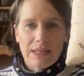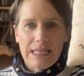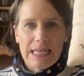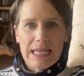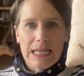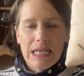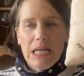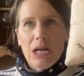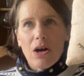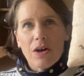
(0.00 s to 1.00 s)
the year.
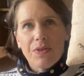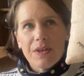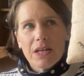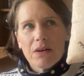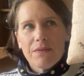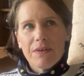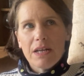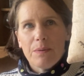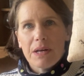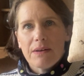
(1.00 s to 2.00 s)
I think I
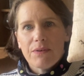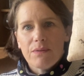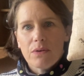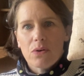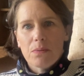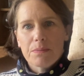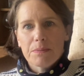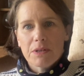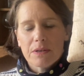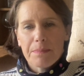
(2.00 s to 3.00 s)
fairly well have the full
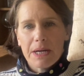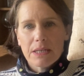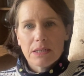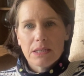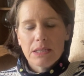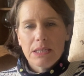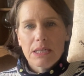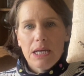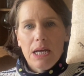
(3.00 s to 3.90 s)
complement of the patterns.